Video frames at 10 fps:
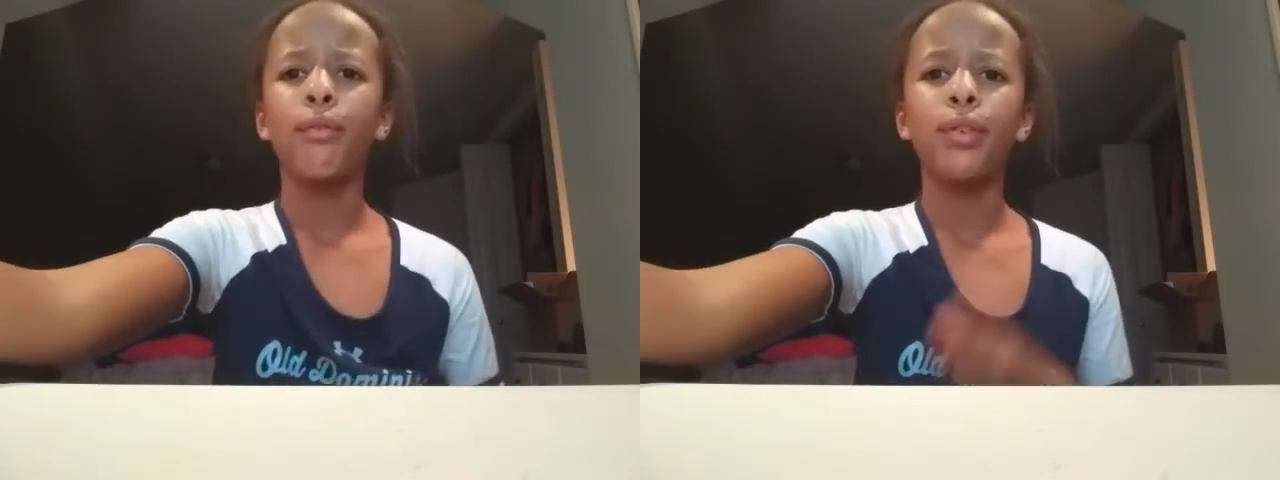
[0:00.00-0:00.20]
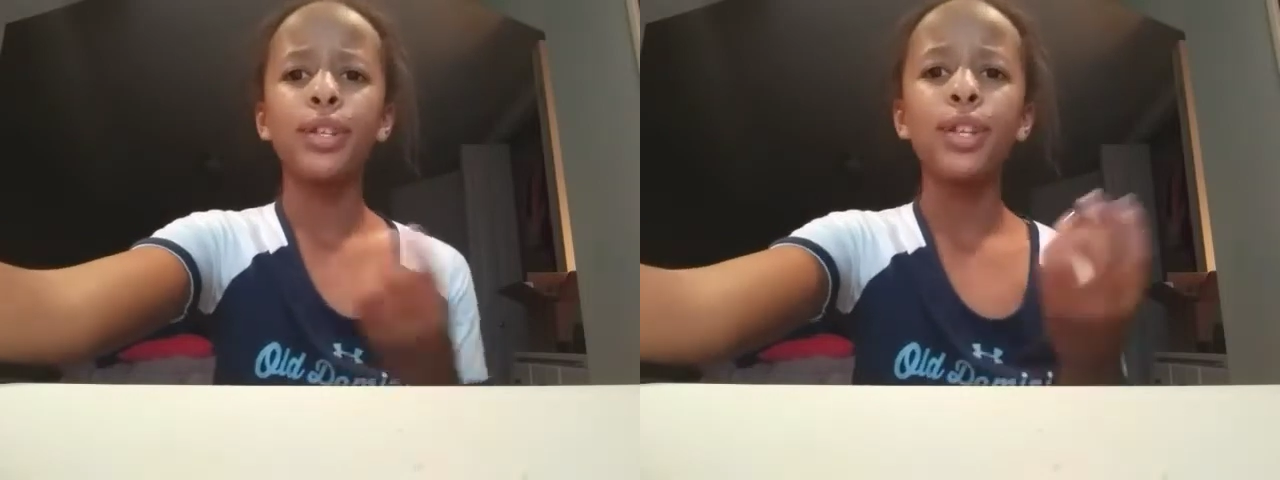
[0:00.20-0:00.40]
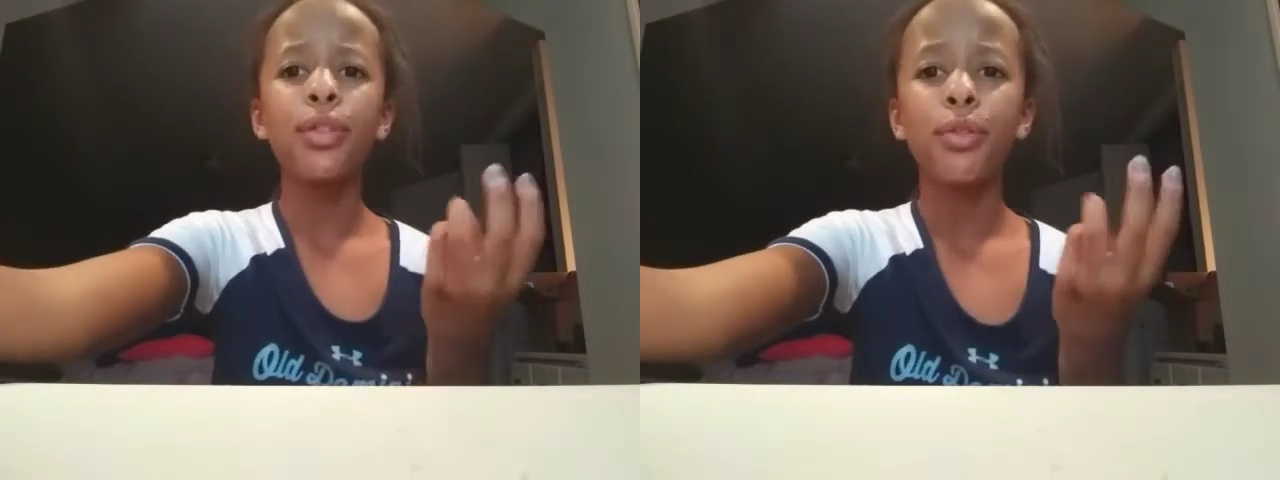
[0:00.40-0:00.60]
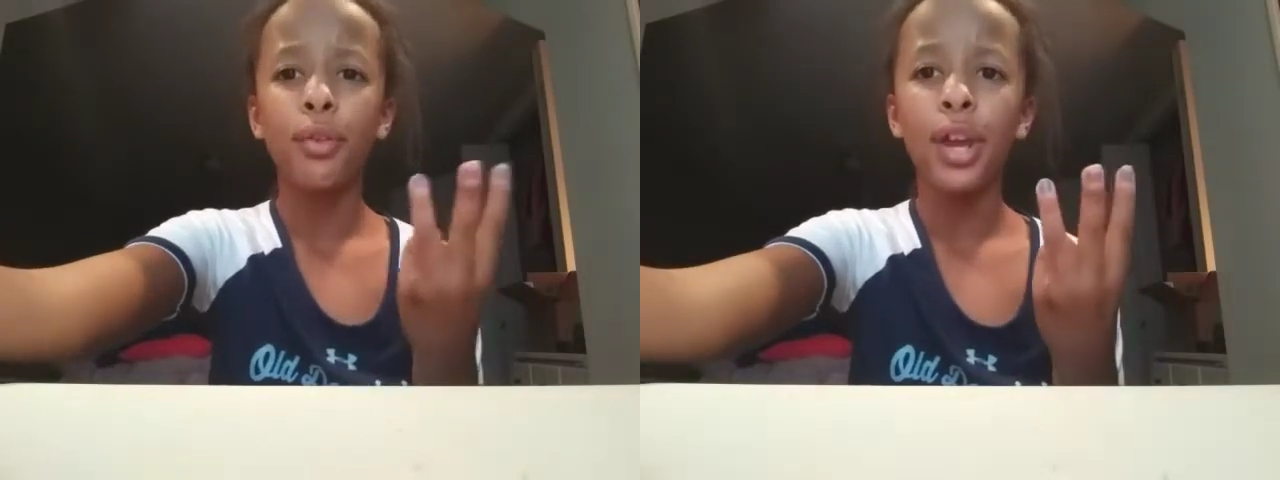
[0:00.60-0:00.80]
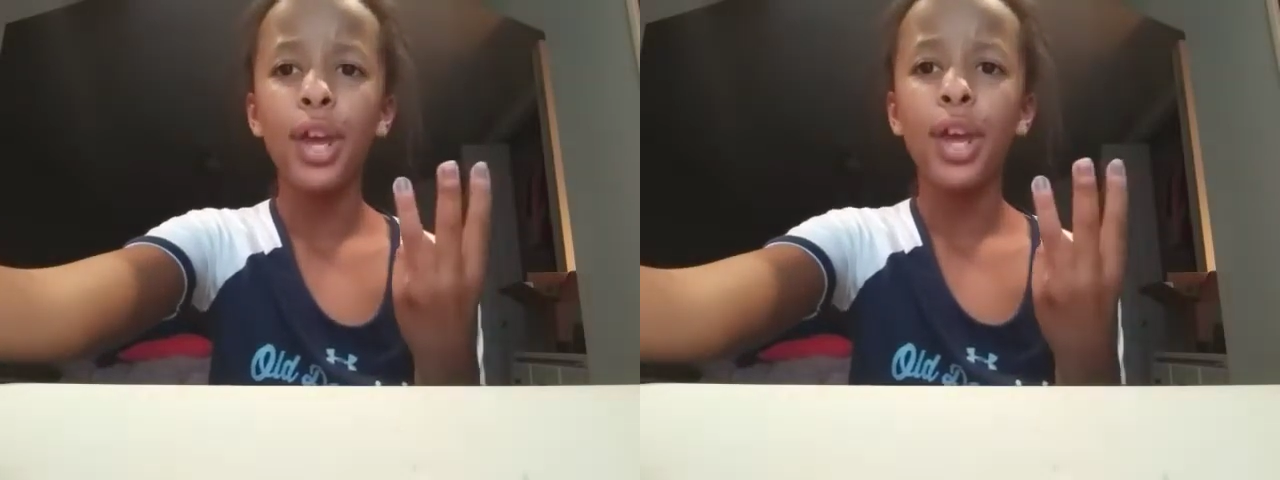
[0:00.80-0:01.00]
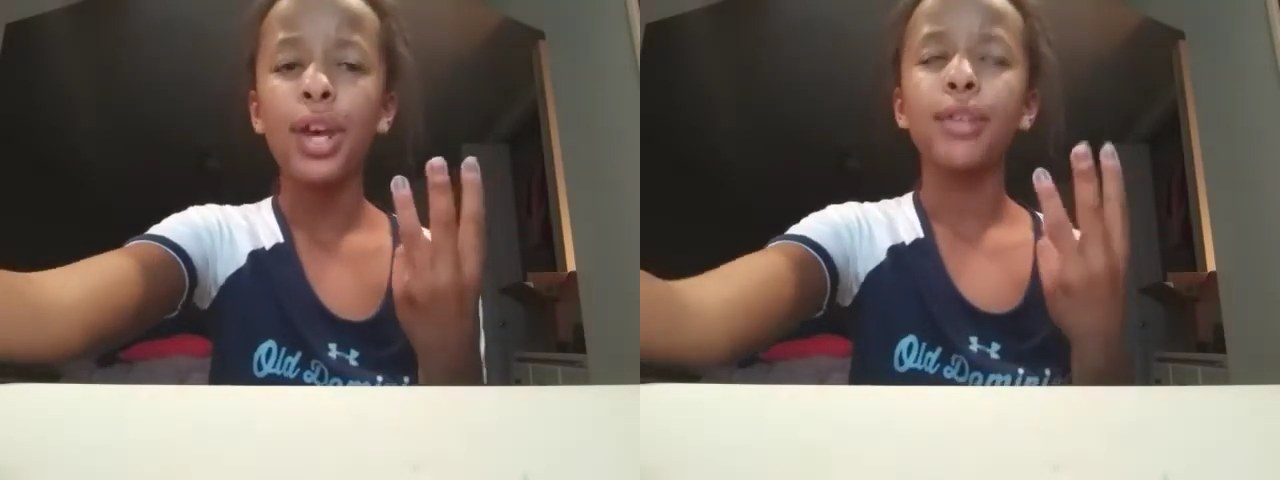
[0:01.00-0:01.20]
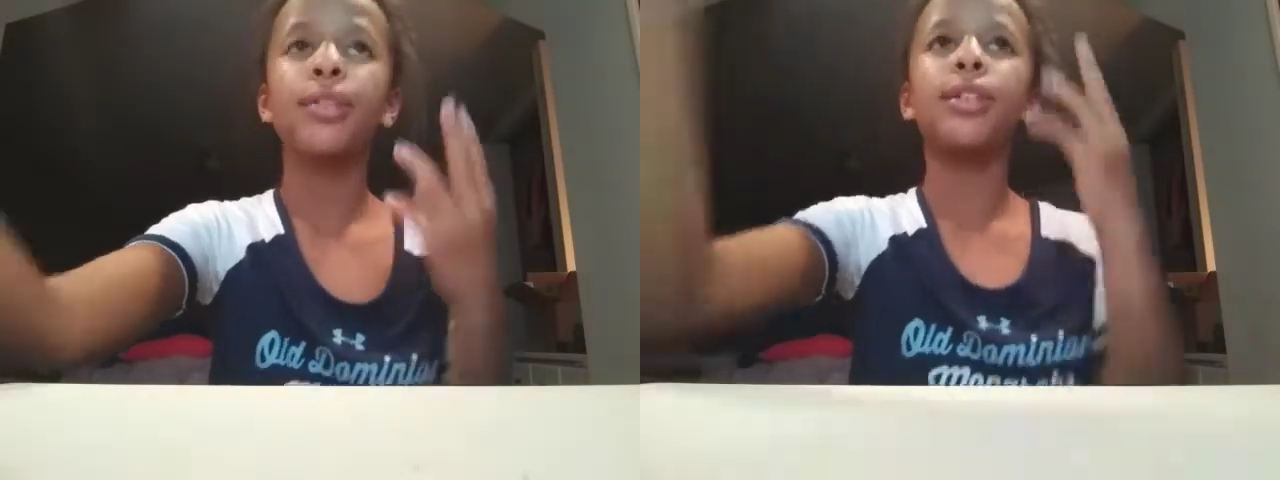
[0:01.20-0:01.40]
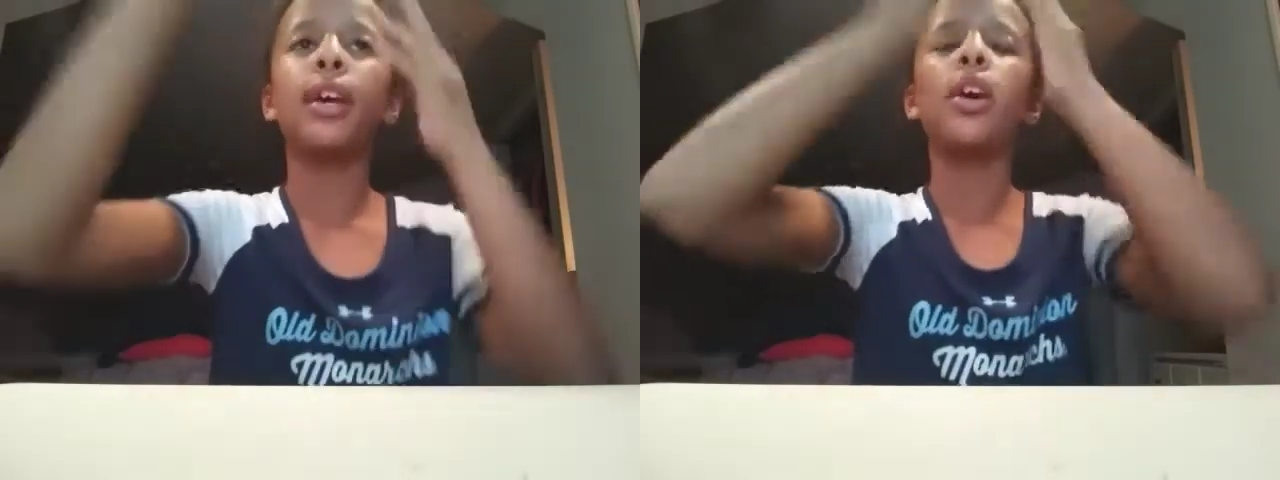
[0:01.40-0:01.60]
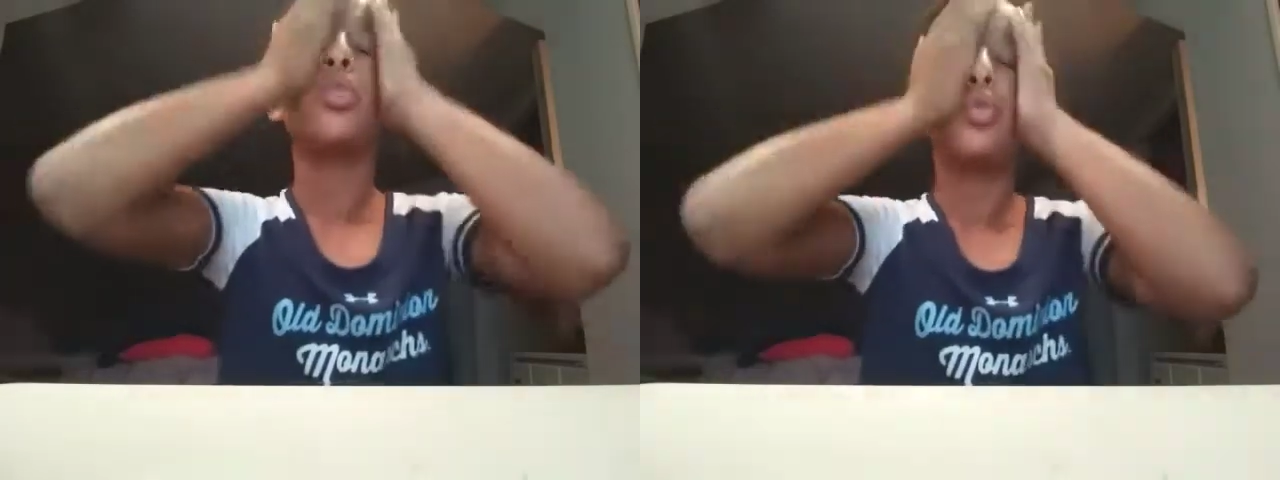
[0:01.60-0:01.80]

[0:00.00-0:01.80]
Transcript: reason three is because like